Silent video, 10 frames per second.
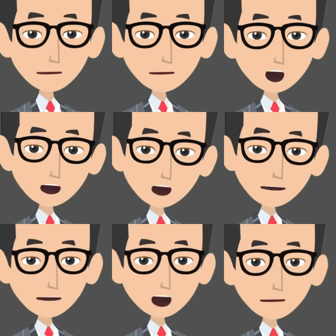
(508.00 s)
shared
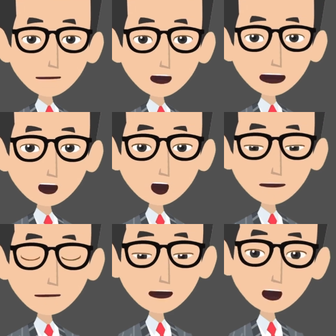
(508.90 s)
across the stakeholders
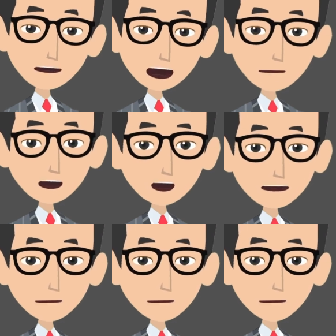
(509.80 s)
as defined